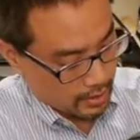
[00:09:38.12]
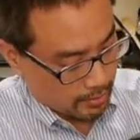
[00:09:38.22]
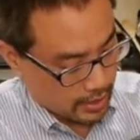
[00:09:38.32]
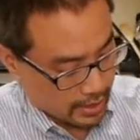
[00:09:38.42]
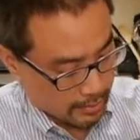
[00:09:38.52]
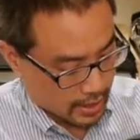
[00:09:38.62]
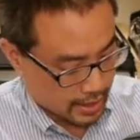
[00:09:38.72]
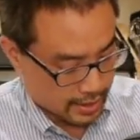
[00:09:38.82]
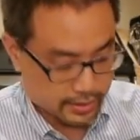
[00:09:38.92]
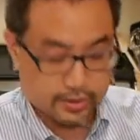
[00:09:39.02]
become a
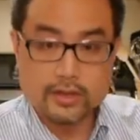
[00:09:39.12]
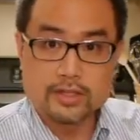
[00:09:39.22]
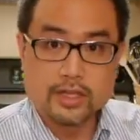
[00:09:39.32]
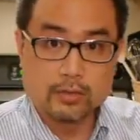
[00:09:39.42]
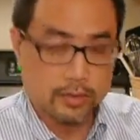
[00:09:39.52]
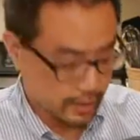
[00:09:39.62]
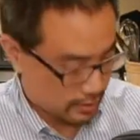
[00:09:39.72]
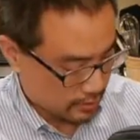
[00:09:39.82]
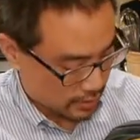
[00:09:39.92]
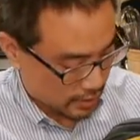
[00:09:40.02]
lot easier to deal with.
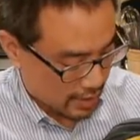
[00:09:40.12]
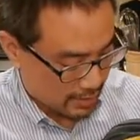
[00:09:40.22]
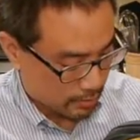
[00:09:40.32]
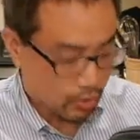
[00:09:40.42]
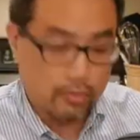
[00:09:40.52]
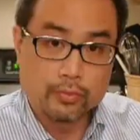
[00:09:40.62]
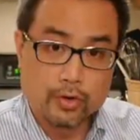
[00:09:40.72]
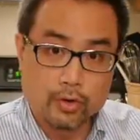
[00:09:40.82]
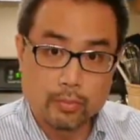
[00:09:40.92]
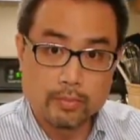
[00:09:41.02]
There's a lot more
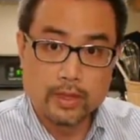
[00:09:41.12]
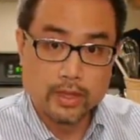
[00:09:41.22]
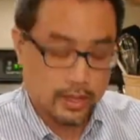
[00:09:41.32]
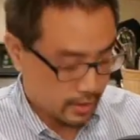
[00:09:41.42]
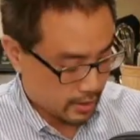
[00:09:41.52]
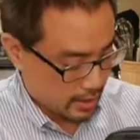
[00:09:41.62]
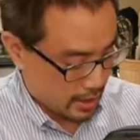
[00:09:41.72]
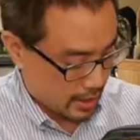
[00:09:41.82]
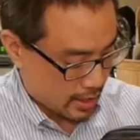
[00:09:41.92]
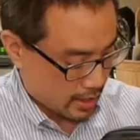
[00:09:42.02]
room,
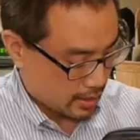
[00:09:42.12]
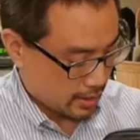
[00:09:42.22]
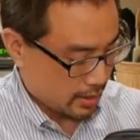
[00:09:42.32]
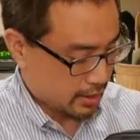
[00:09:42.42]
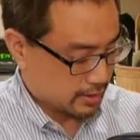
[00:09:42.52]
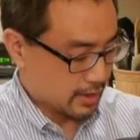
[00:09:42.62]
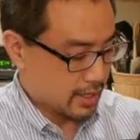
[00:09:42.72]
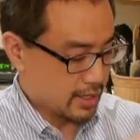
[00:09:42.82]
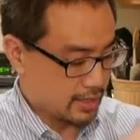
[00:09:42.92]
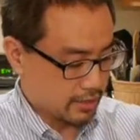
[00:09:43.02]
and it's a
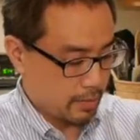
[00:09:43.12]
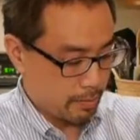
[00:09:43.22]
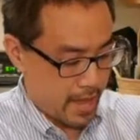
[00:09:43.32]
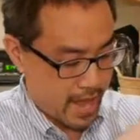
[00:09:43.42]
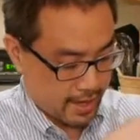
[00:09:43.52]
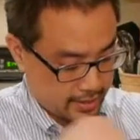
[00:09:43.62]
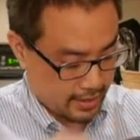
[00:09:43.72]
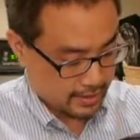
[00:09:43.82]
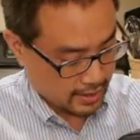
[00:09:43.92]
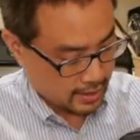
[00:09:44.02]
lot easier to pack
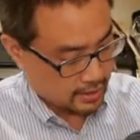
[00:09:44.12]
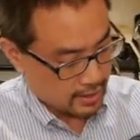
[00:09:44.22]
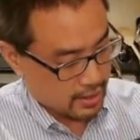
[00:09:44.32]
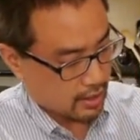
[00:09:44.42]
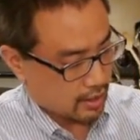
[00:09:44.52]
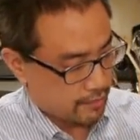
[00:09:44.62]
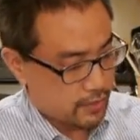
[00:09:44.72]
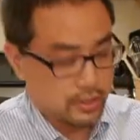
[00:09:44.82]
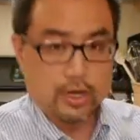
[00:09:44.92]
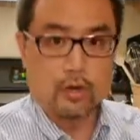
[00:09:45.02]
things into here
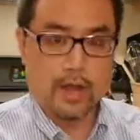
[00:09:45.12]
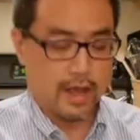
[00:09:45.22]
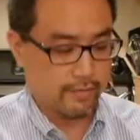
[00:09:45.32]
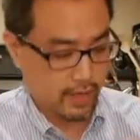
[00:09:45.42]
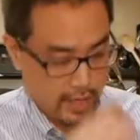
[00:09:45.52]
if you don't have the